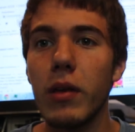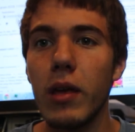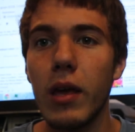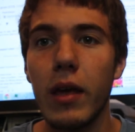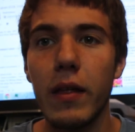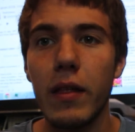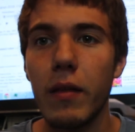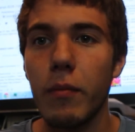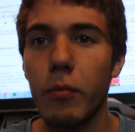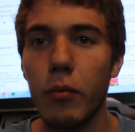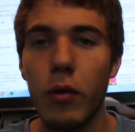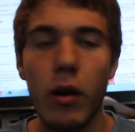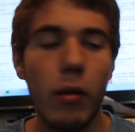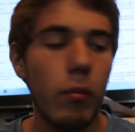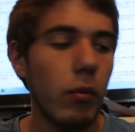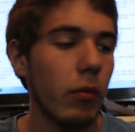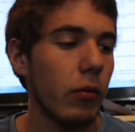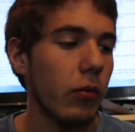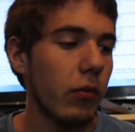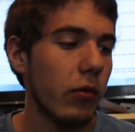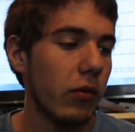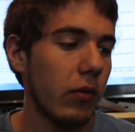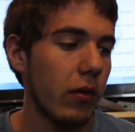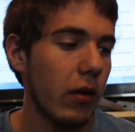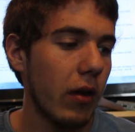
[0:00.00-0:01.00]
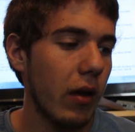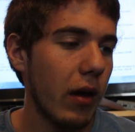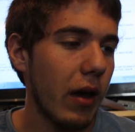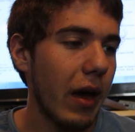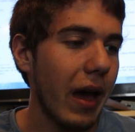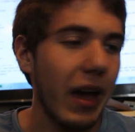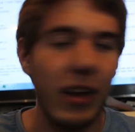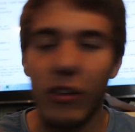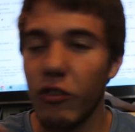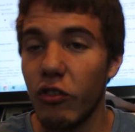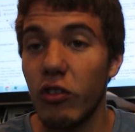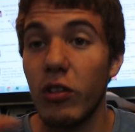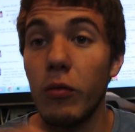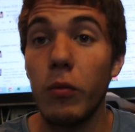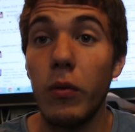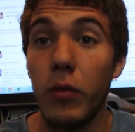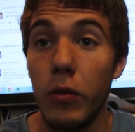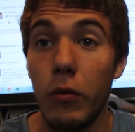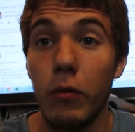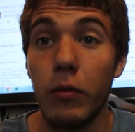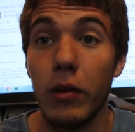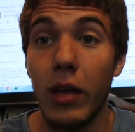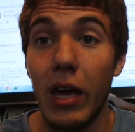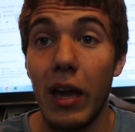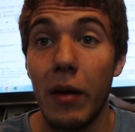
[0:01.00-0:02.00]
be any problems actually
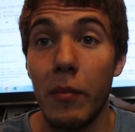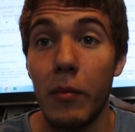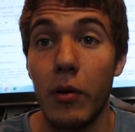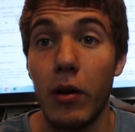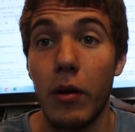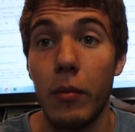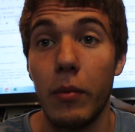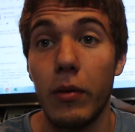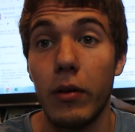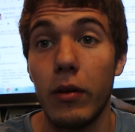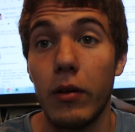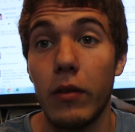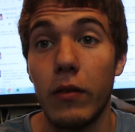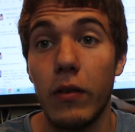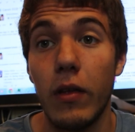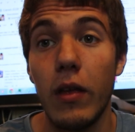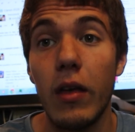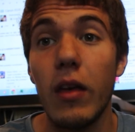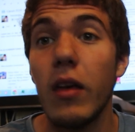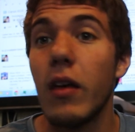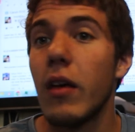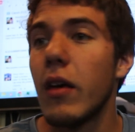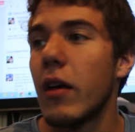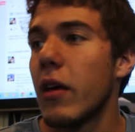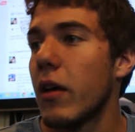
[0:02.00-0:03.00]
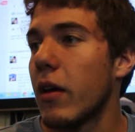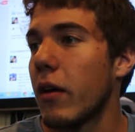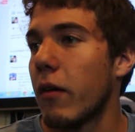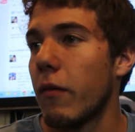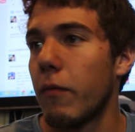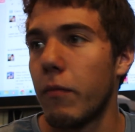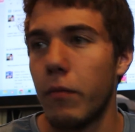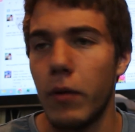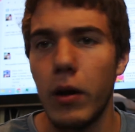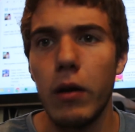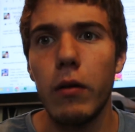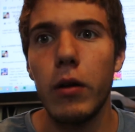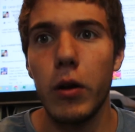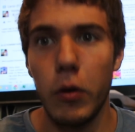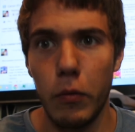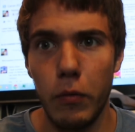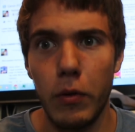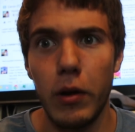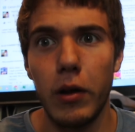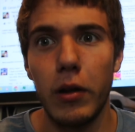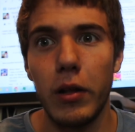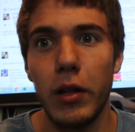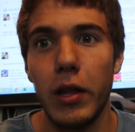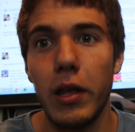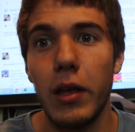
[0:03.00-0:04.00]
with your camera, because very
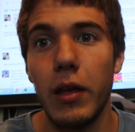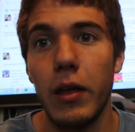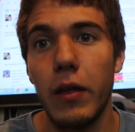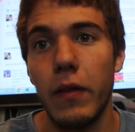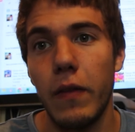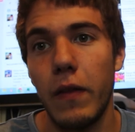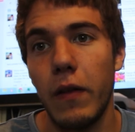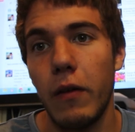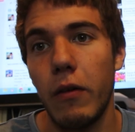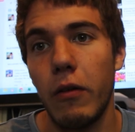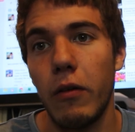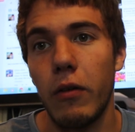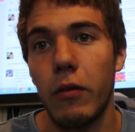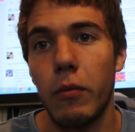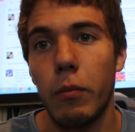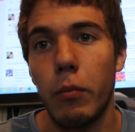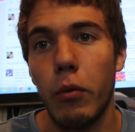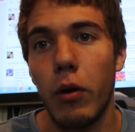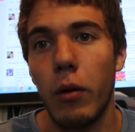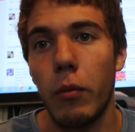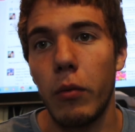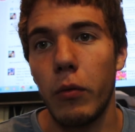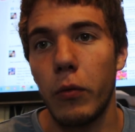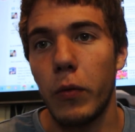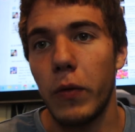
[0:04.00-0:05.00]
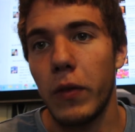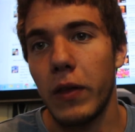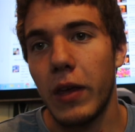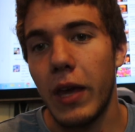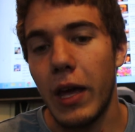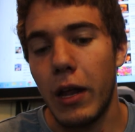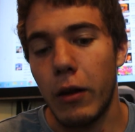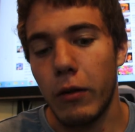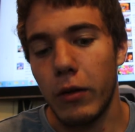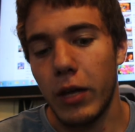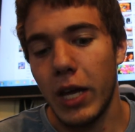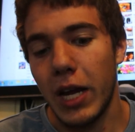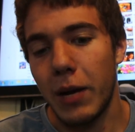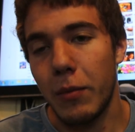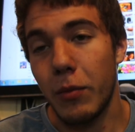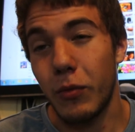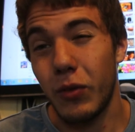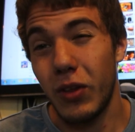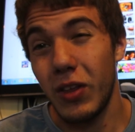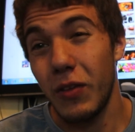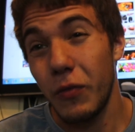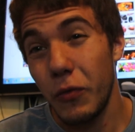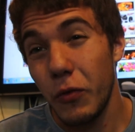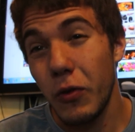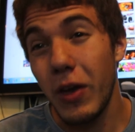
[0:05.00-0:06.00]
rarely there are problems with Canon
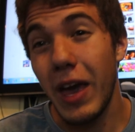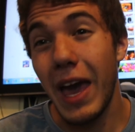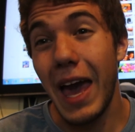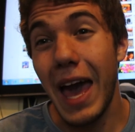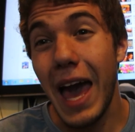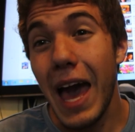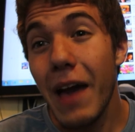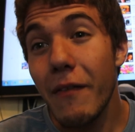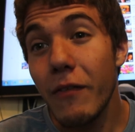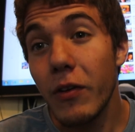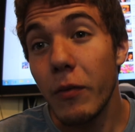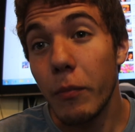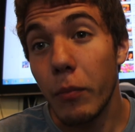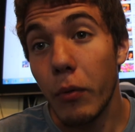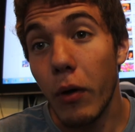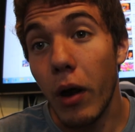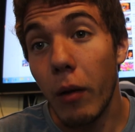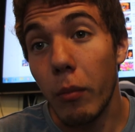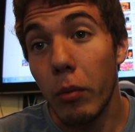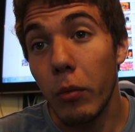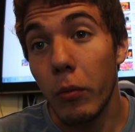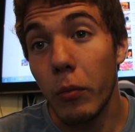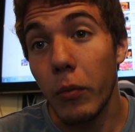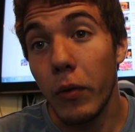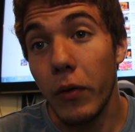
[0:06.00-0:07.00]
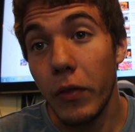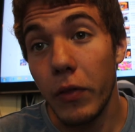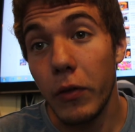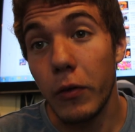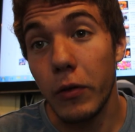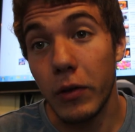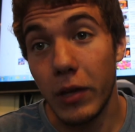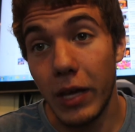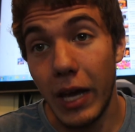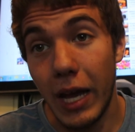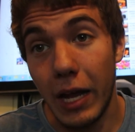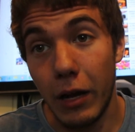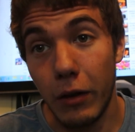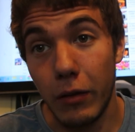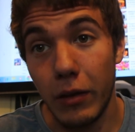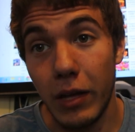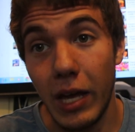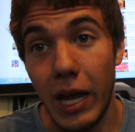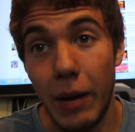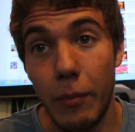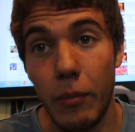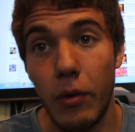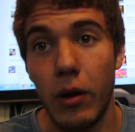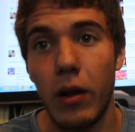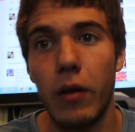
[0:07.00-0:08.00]
cameras. If you have a problem with your Canon
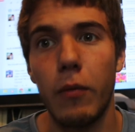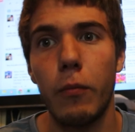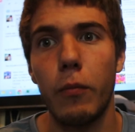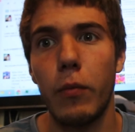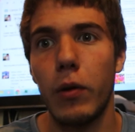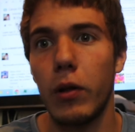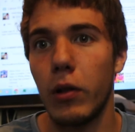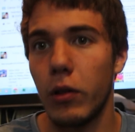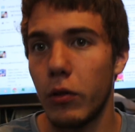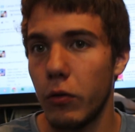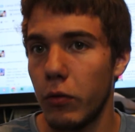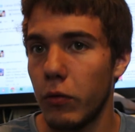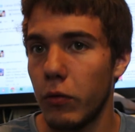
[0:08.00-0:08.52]
camera, well,